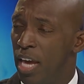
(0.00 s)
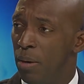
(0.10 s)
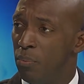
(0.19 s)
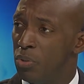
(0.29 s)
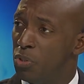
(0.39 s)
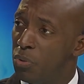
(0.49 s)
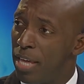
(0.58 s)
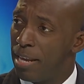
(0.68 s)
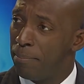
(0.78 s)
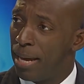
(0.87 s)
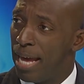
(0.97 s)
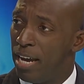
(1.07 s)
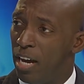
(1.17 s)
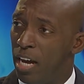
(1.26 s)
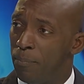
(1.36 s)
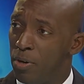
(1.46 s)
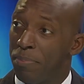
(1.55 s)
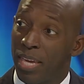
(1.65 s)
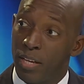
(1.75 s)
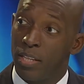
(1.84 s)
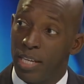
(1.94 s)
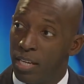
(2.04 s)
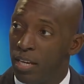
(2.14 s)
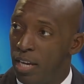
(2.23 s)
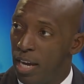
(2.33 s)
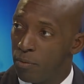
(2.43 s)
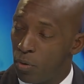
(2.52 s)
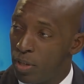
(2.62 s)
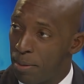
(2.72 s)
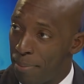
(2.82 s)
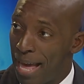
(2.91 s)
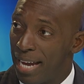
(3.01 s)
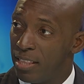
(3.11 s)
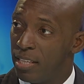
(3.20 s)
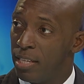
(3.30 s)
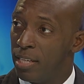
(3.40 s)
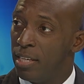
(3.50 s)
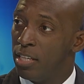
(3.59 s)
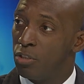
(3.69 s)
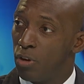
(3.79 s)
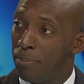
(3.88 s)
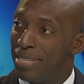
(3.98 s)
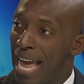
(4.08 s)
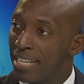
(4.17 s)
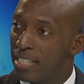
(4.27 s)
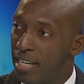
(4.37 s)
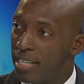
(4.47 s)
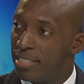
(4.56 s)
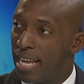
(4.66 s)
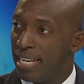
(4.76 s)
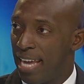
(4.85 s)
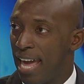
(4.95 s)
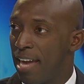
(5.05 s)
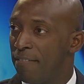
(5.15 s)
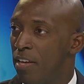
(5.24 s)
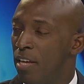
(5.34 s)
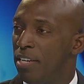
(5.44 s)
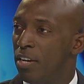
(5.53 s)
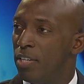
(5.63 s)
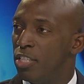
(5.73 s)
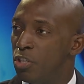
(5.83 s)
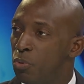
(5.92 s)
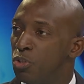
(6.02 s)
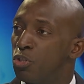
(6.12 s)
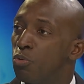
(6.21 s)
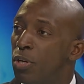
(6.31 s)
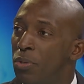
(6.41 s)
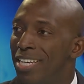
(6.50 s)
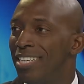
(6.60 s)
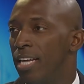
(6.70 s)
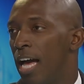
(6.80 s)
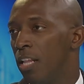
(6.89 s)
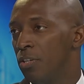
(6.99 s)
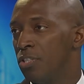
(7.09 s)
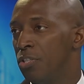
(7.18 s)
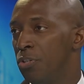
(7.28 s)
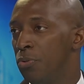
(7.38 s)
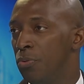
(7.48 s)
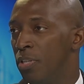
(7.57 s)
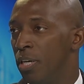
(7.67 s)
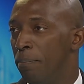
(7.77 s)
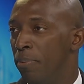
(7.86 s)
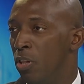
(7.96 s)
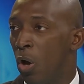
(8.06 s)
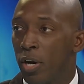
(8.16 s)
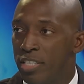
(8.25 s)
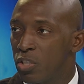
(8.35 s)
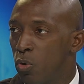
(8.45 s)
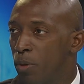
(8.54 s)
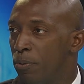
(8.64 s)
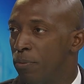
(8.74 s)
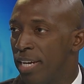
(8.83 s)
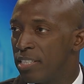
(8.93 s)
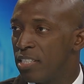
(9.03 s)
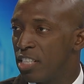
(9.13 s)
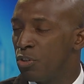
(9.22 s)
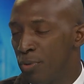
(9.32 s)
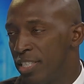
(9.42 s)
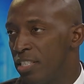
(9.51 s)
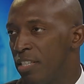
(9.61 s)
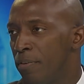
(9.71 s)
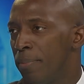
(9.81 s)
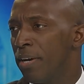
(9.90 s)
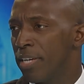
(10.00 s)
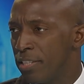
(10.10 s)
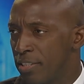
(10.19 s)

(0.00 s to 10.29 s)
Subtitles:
And we'll do that by repealing and rolling back the Trump tax cuts that gave nearly $2 trillion to the largest corporations and the richest of Americans.